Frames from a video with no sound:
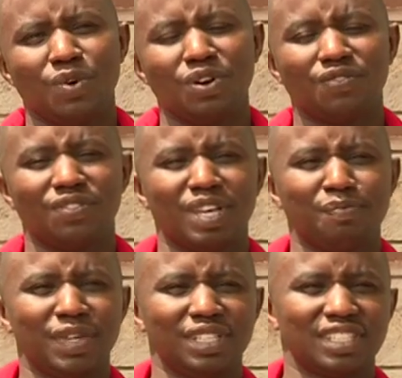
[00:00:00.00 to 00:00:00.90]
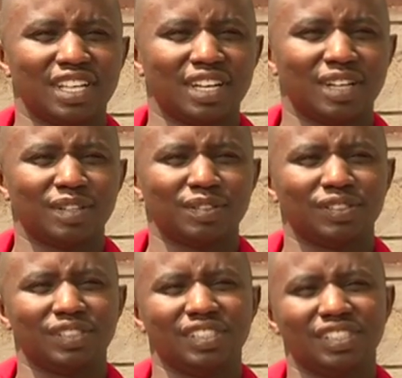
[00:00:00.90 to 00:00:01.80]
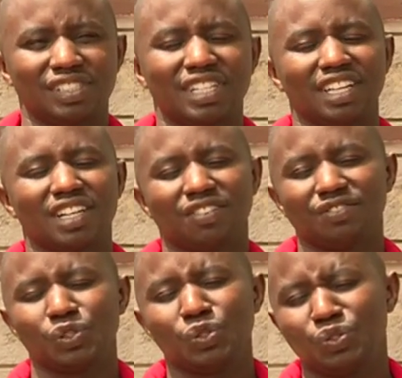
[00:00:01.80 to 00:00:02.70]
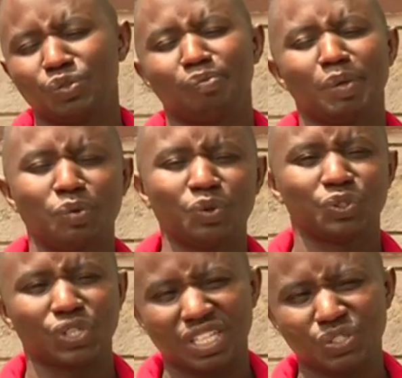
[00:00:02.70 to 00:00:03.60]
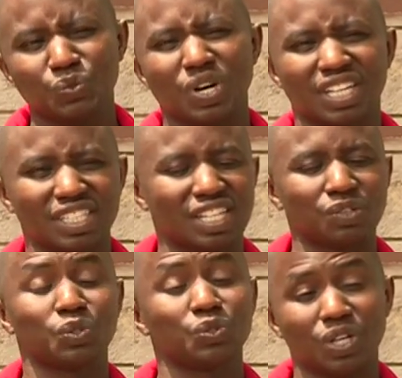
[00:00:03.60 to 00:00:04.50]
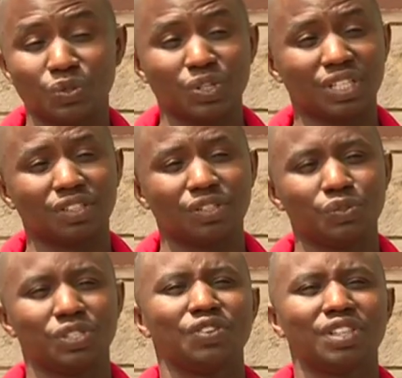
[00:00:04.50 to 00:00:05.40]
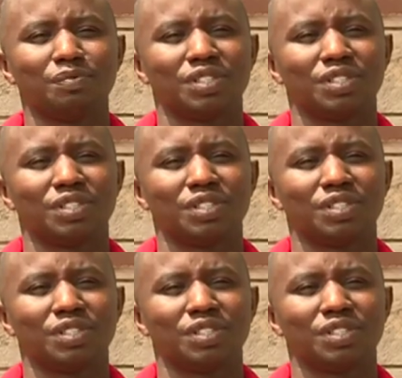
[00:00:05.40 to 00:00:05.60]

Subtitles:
One of them is, it's like I've told you, people trying to understand what you are doing. You tell them,